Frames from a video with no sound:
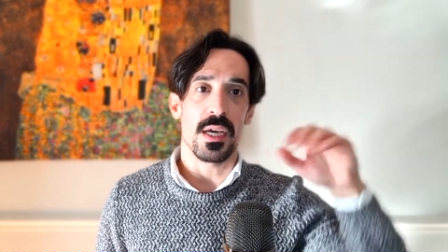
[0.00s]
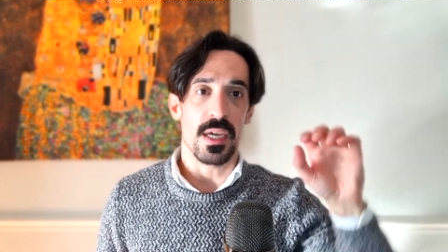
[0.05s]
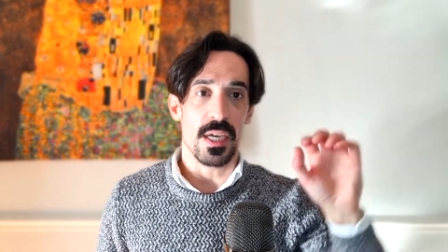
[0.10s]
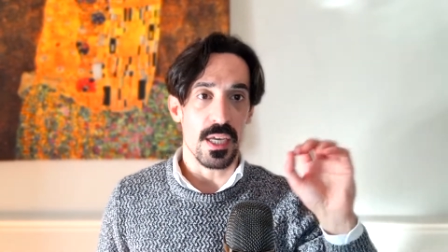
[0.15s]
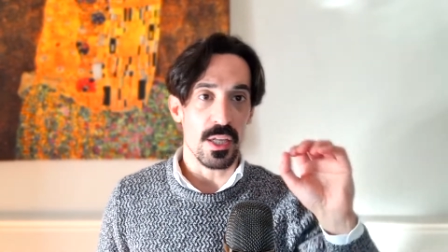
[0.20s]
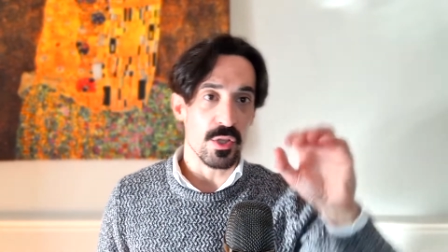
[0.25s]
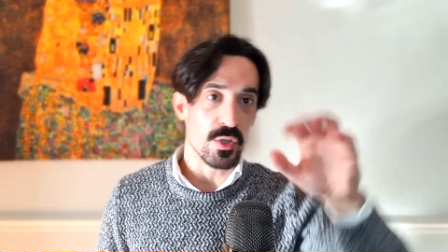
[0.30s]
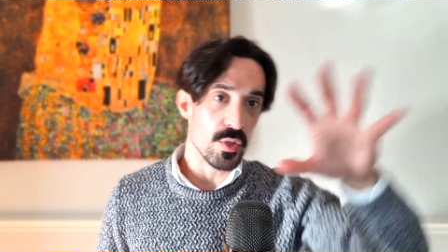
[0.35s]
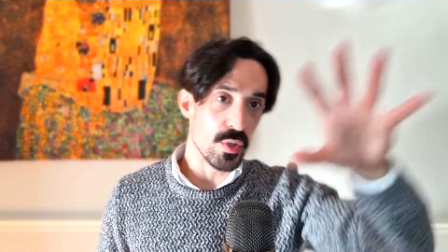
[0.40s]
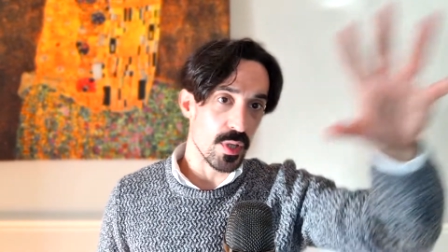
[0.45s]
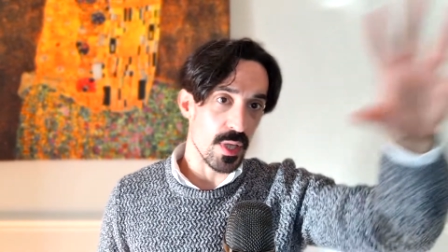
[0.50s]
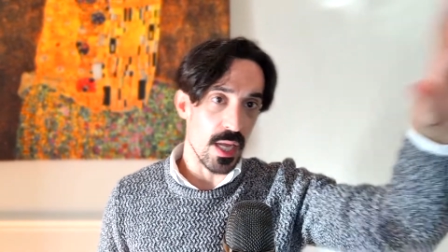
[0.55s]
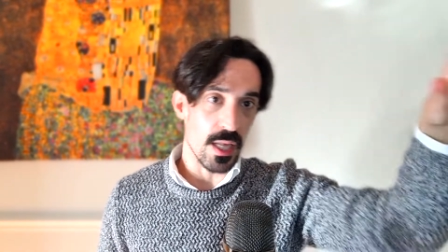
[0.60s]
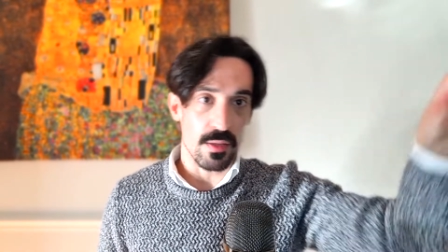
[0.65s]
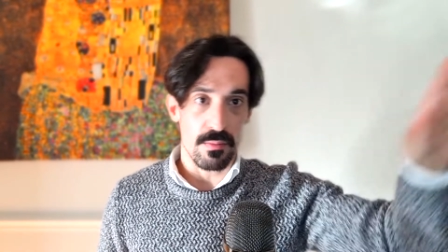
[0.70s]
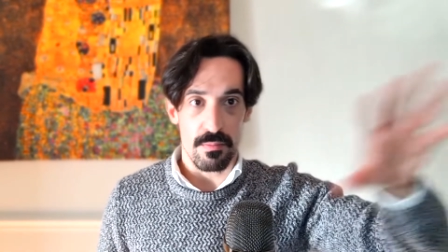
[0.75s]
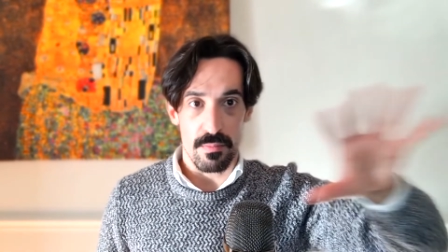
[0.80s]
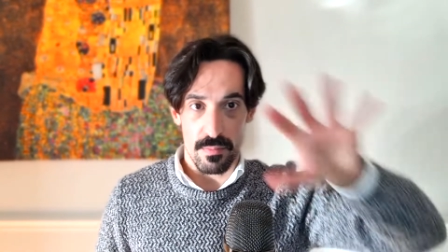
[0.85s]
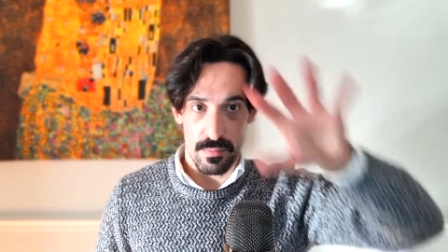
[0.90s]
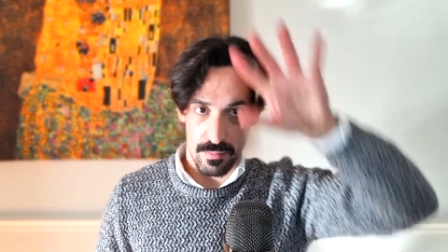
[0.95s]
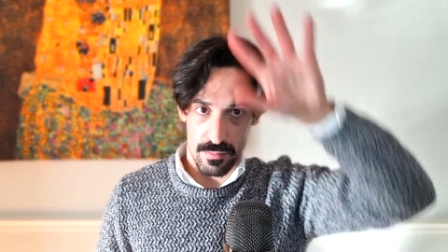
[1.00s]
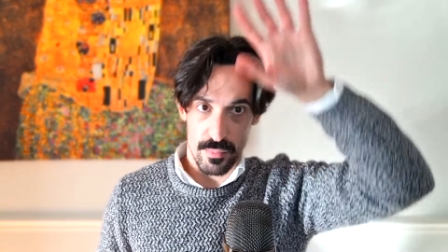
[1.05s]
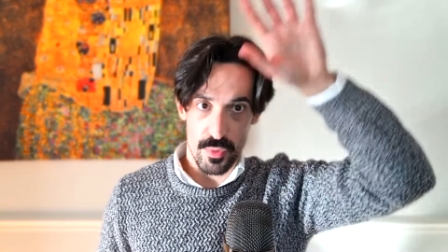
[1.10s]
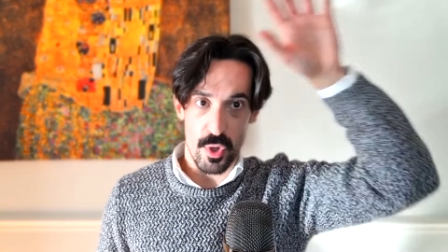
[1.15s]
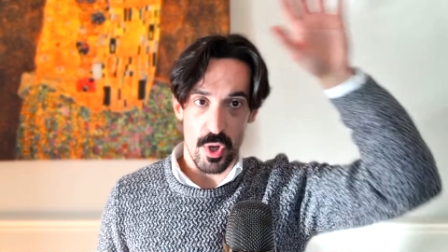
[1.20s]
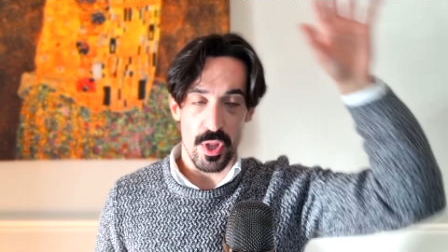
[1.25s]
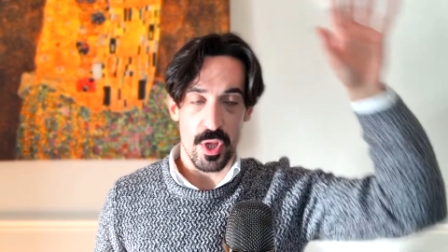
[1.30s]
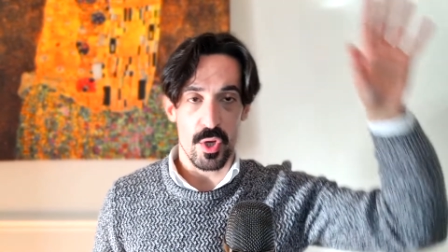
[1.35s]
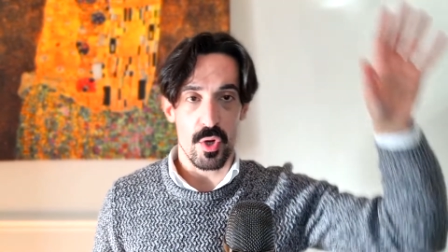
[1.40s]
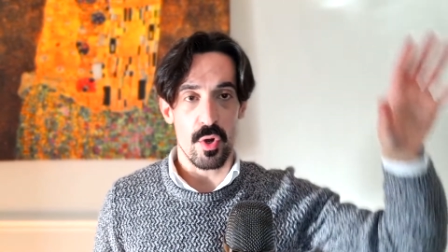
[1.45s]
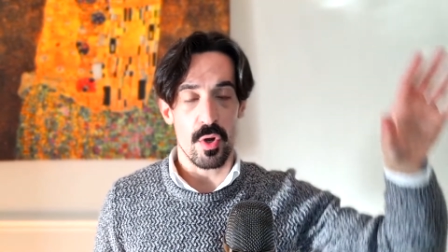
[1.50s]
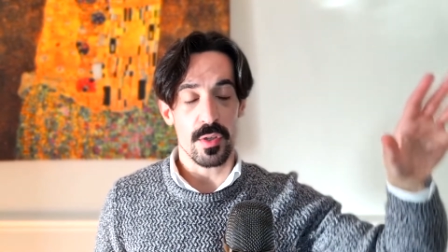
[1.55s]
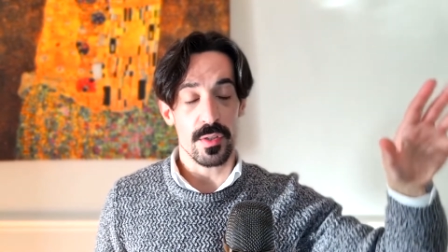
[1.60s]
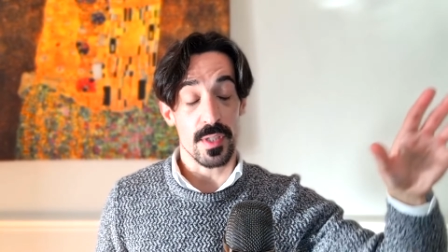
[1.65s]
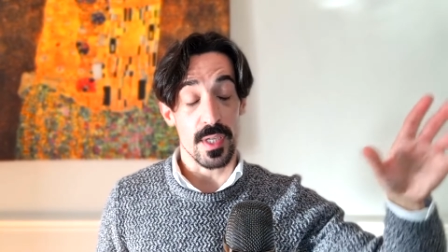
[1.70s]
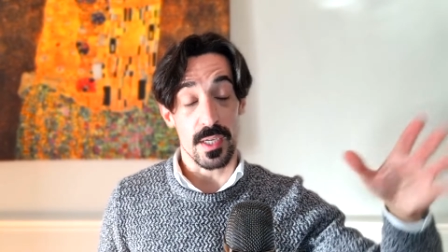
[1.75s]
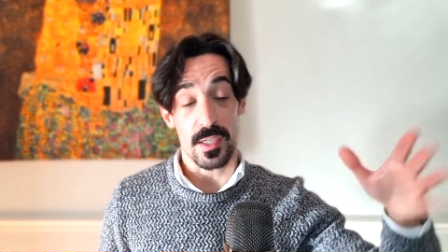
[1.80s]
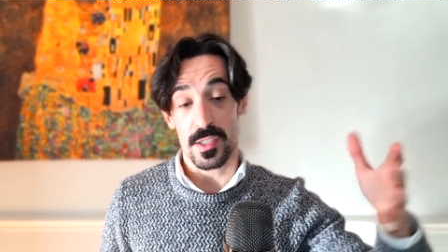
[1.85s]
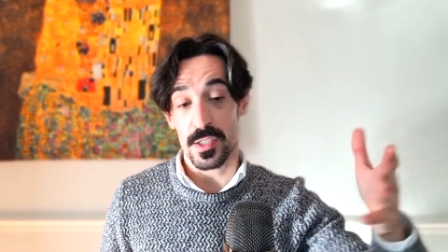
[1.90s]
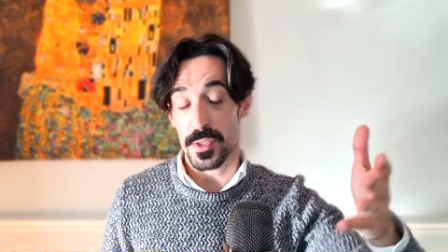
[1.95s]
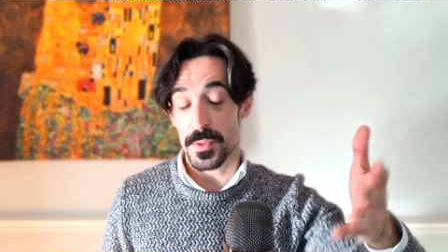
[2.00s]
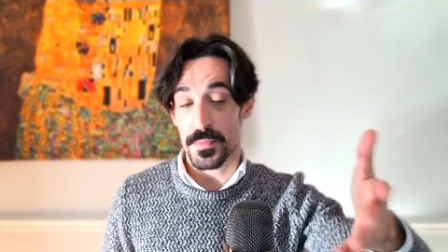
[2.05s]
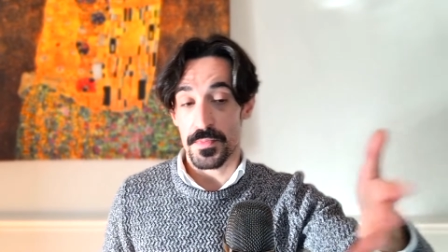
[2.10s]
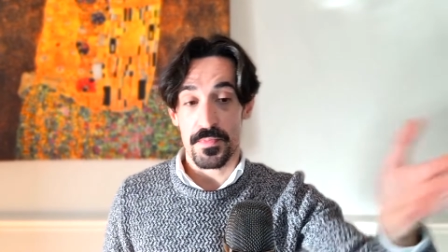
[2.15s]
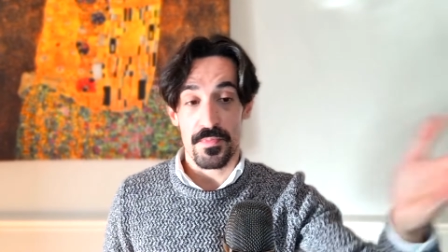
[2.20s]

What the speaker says: into that broader context.